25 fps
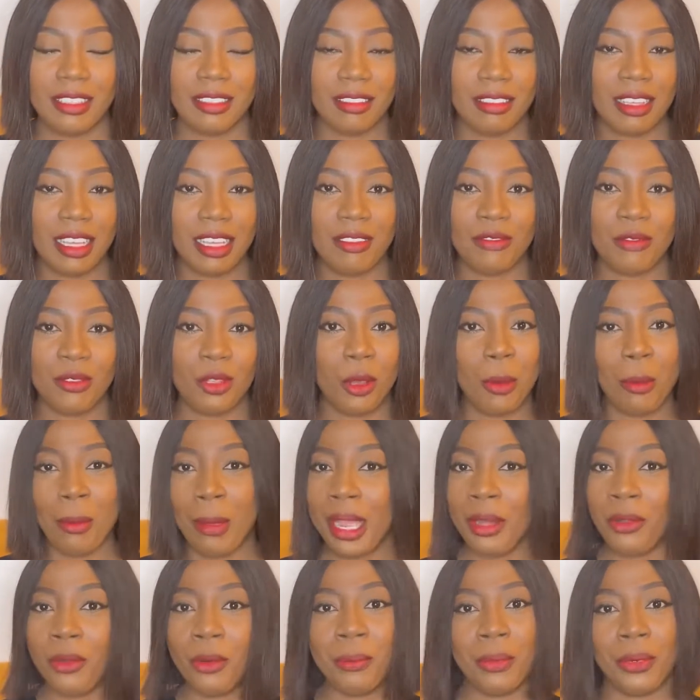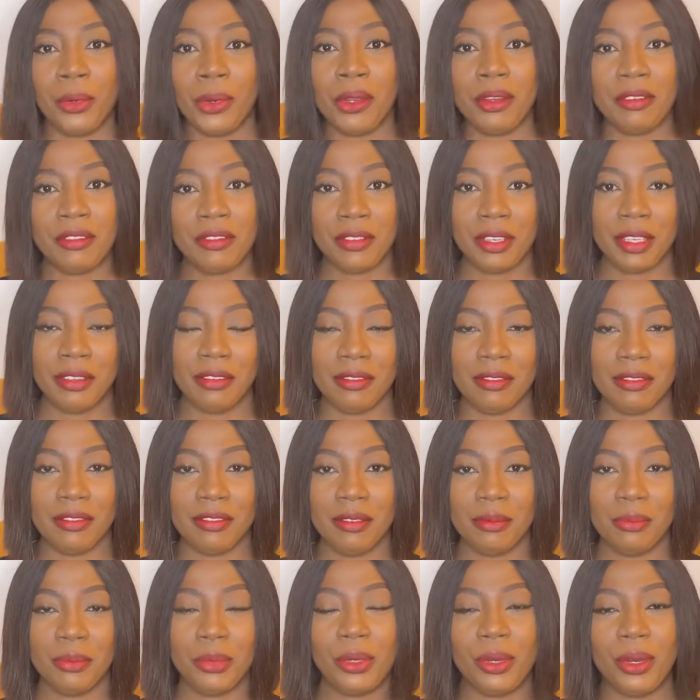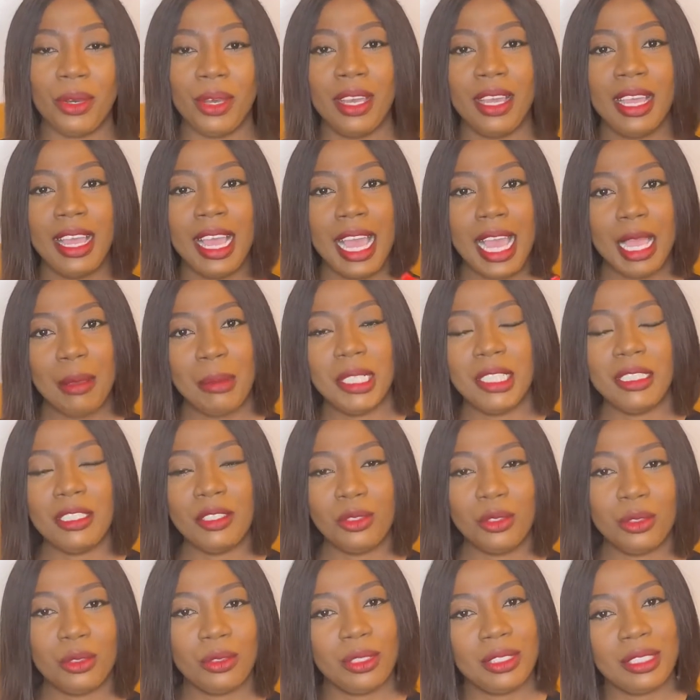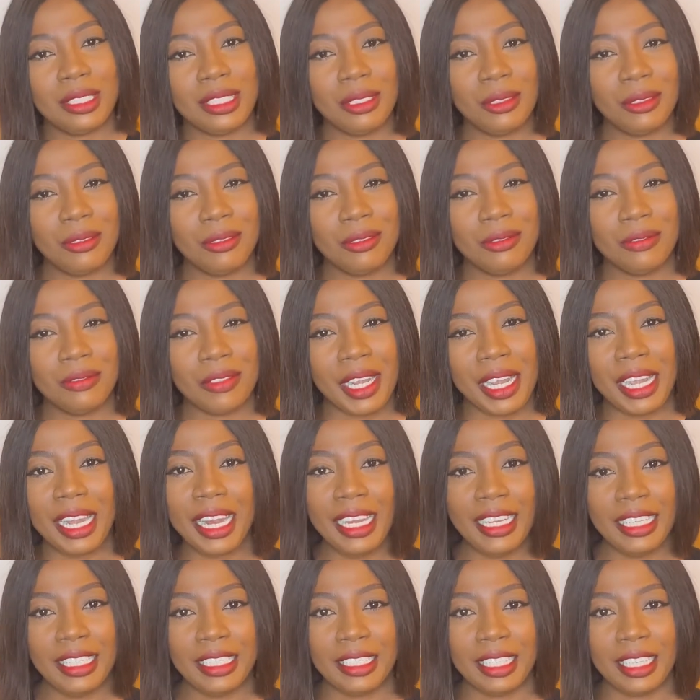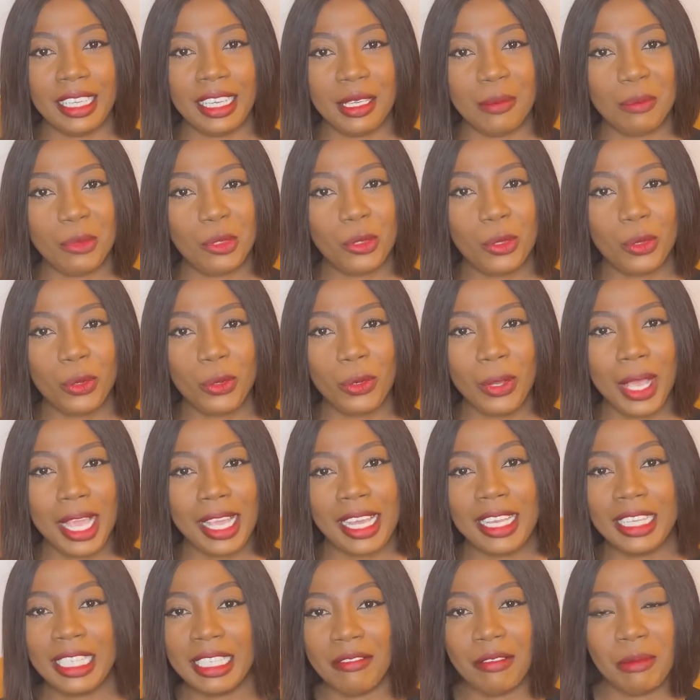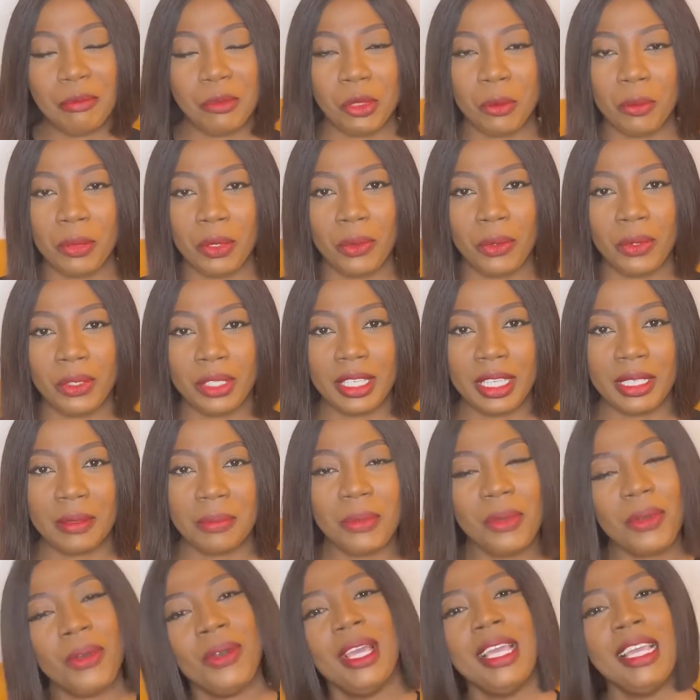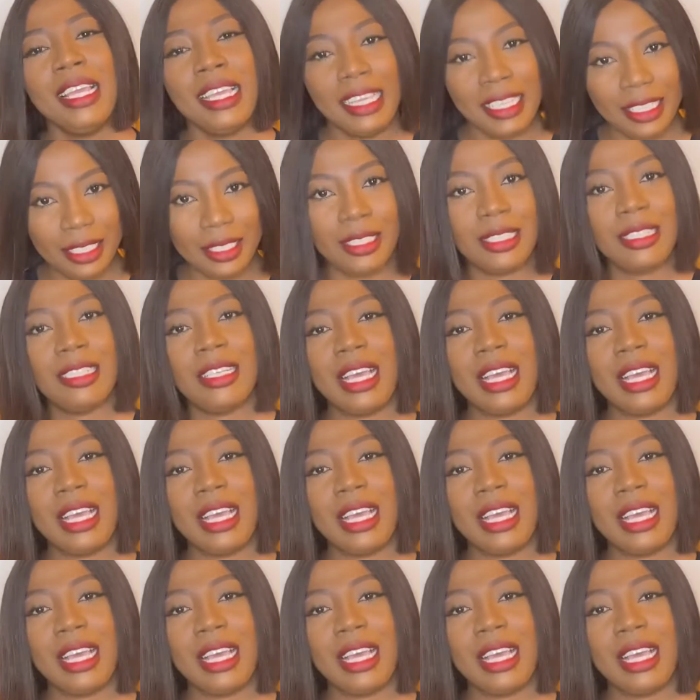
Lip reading: if not my number one fave. But I mean, it's still very early in the game, so I can't give him number one yet. But he's